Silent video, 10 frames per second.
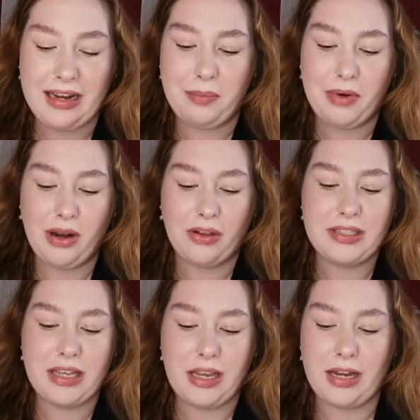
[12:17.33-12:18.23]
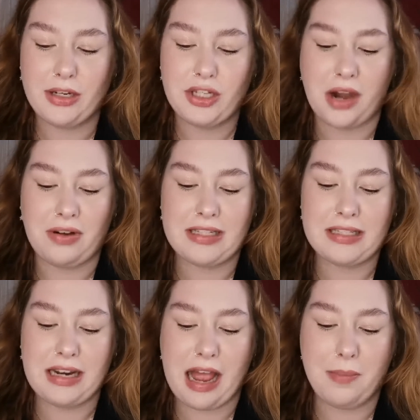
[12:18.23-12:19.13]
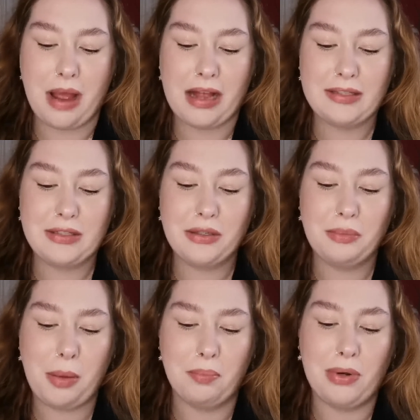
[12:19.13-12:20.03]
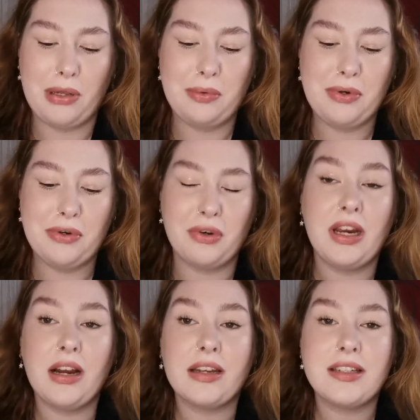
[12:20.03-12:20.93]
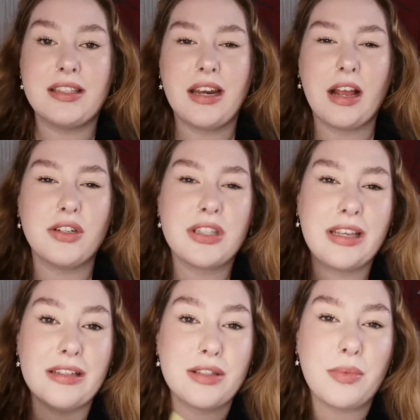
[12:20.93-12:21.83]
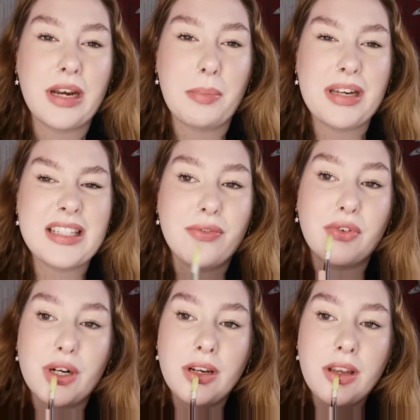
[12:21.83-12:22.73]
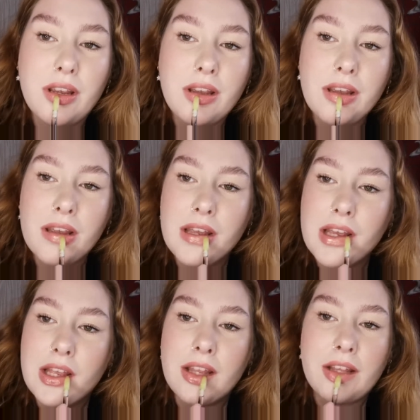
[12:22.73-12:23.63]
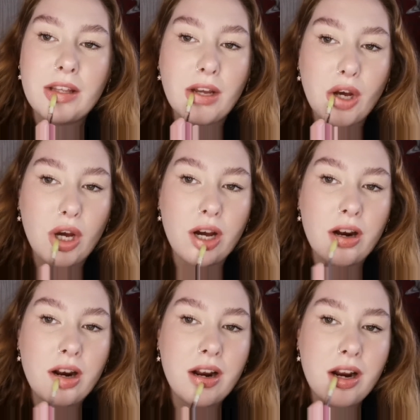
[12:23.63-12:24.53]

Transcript: Lip Gloss in Cherry Slime. It has some blue and green glitters in it. I just think it's something a bit different. So